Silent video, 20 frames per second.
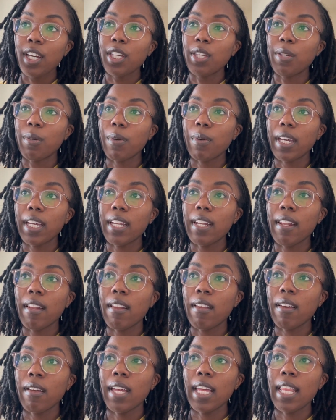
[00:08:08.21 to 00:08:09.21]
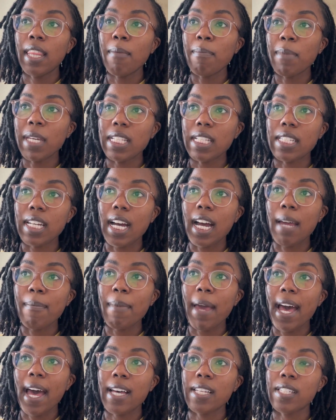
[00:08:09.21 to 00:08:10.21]
you can, in the meantime,
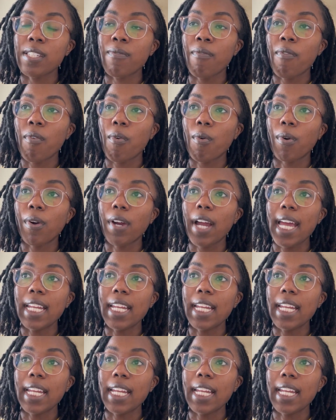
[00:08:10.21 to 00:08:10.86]
ask for